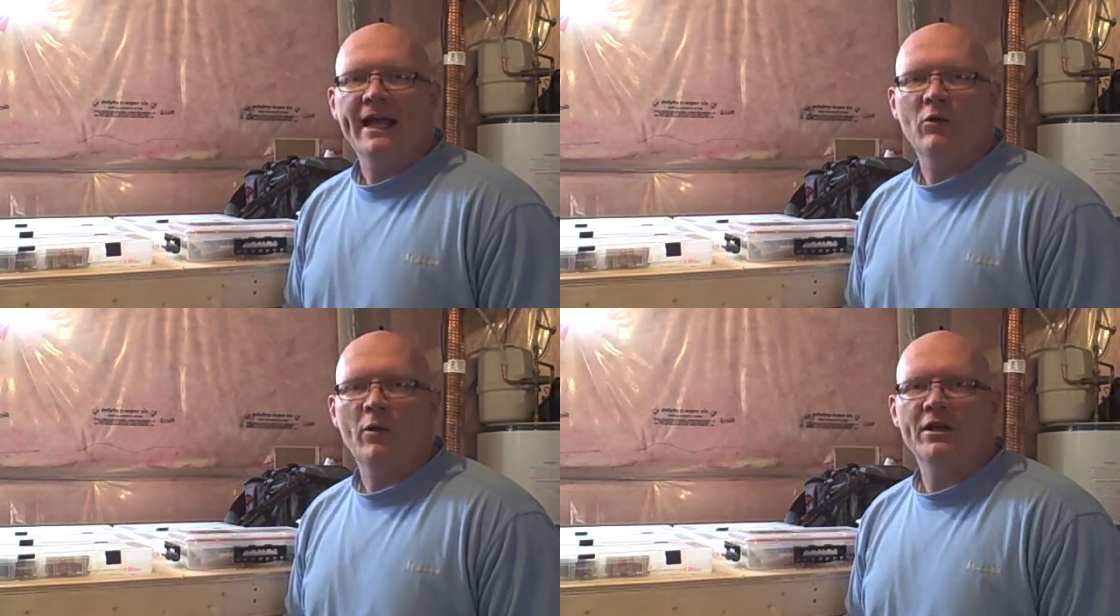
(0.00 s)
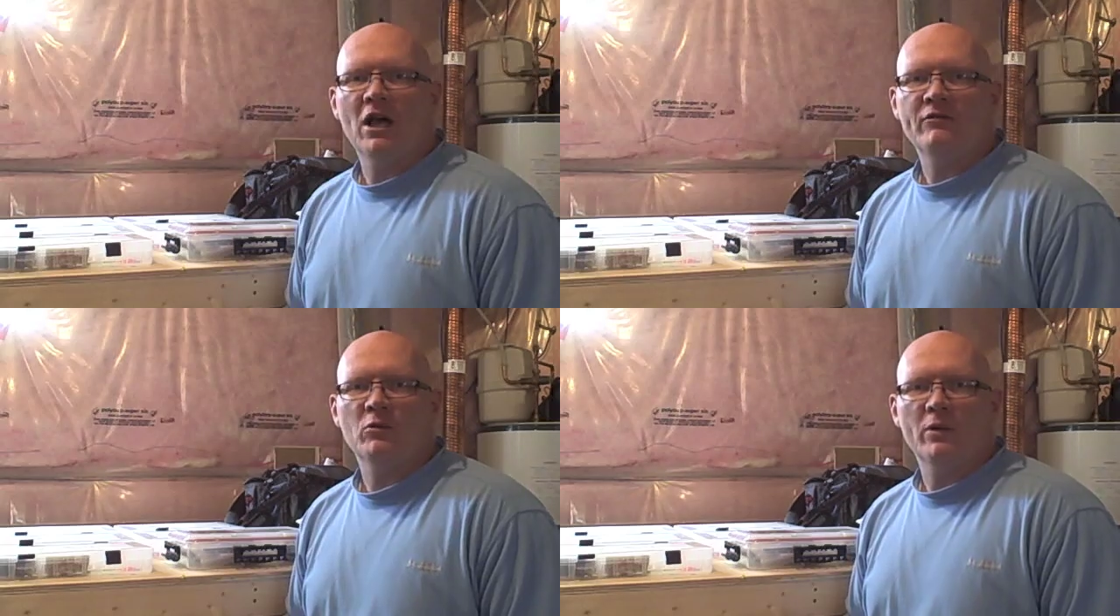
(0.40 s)
And quite
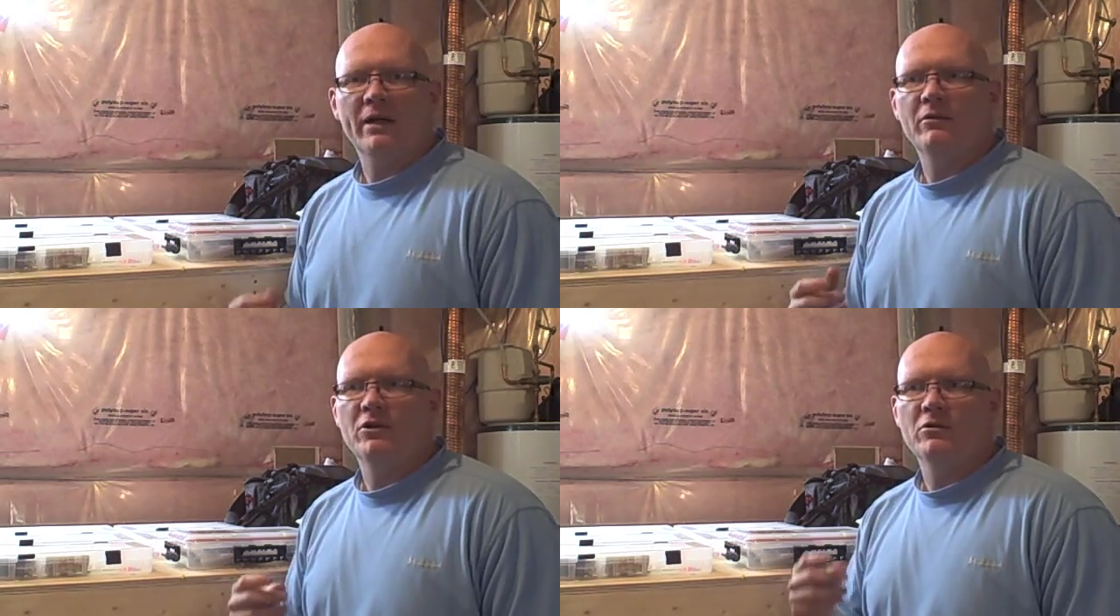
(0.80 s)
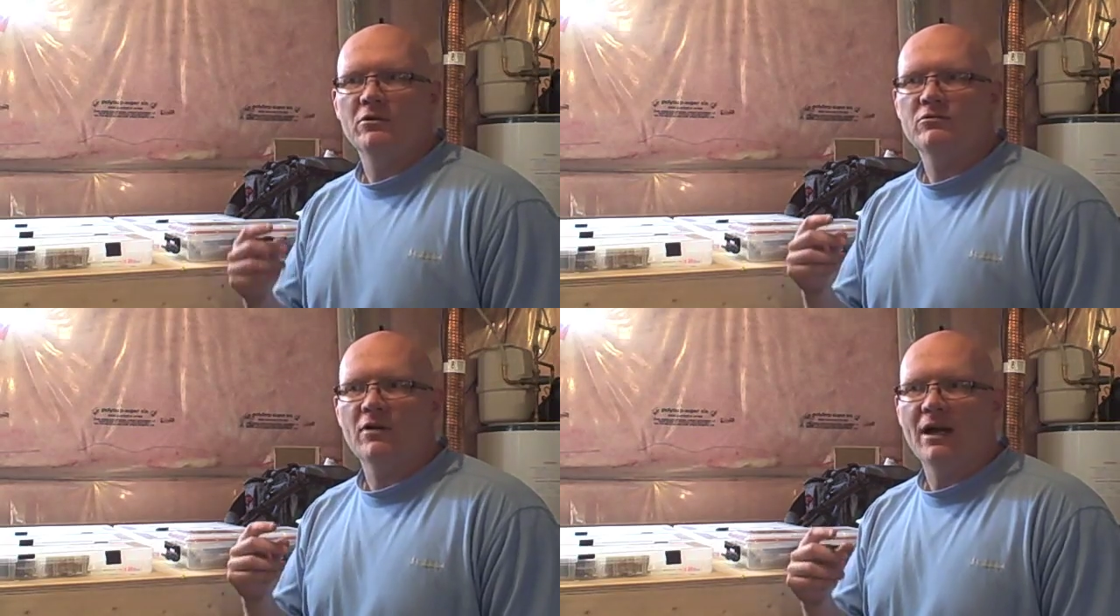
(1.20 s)
often, what I would do
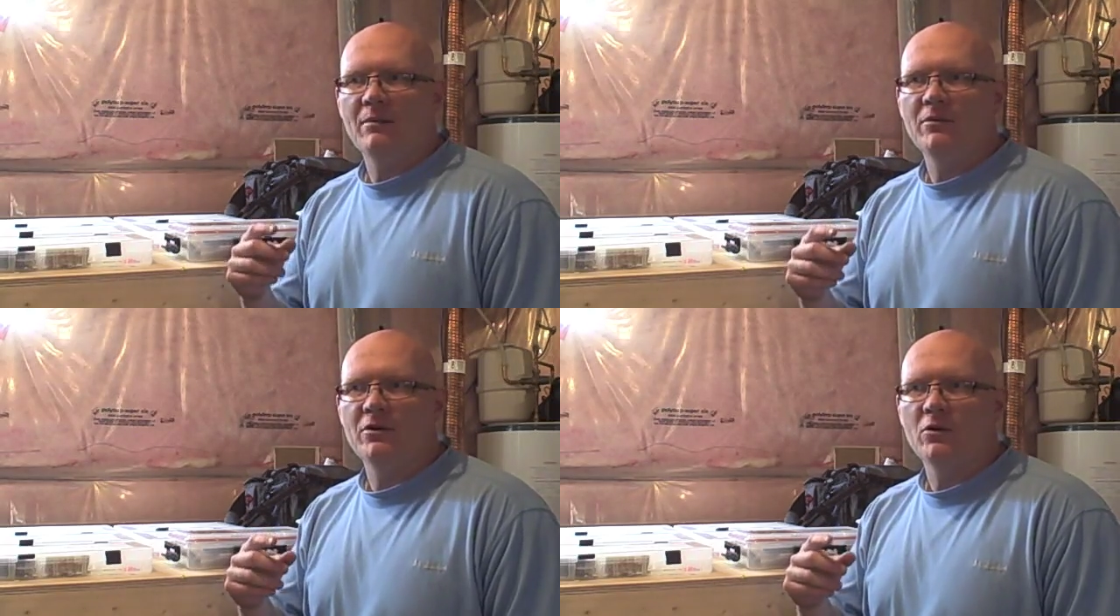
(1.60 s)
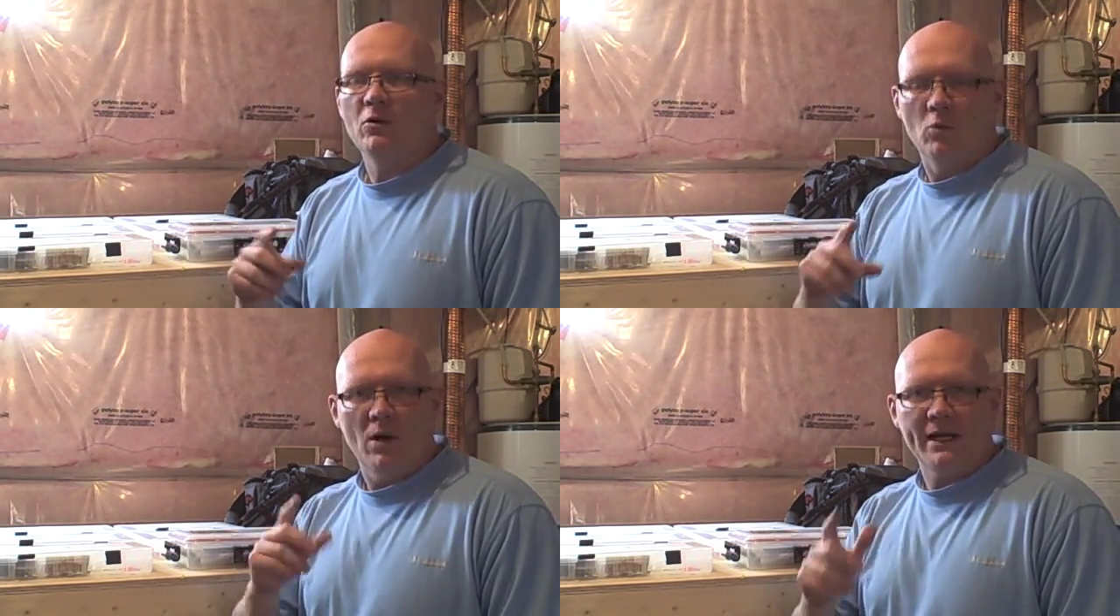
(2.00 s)
is grab,
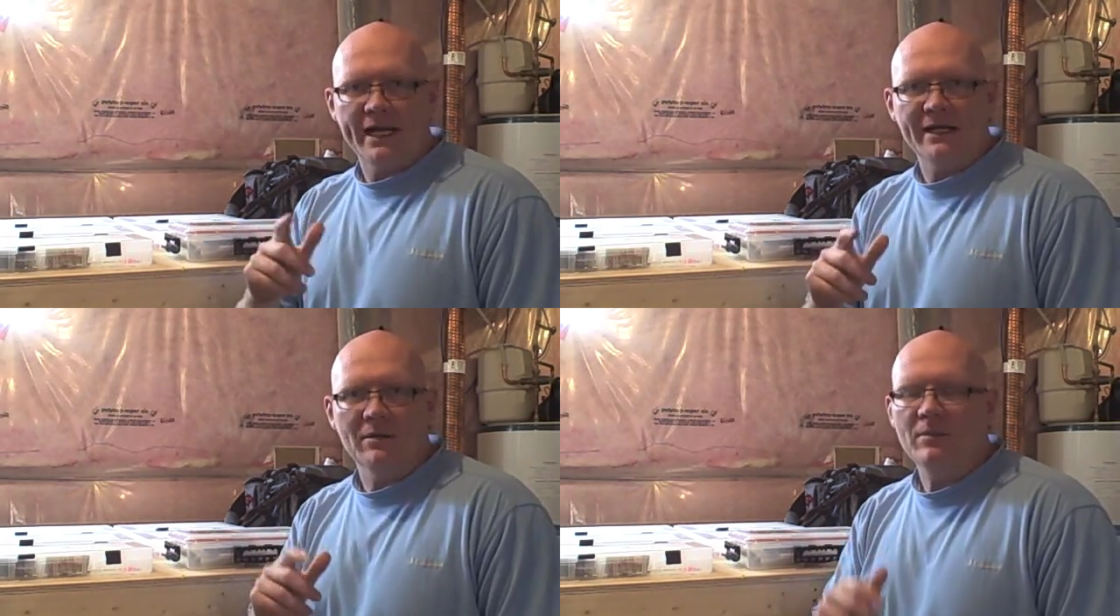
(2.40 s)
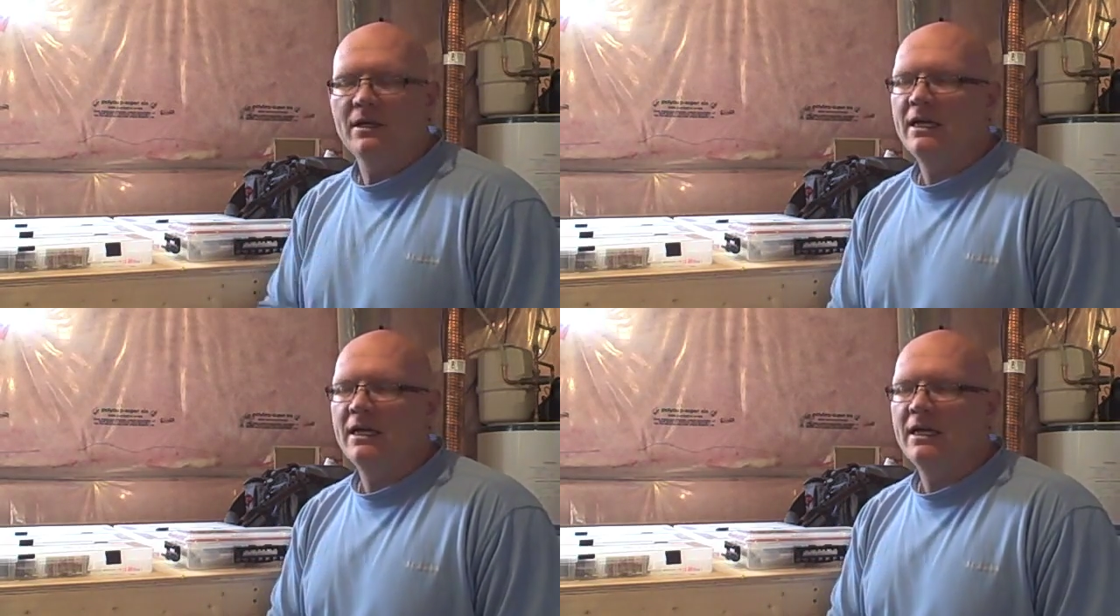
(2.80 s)
one item.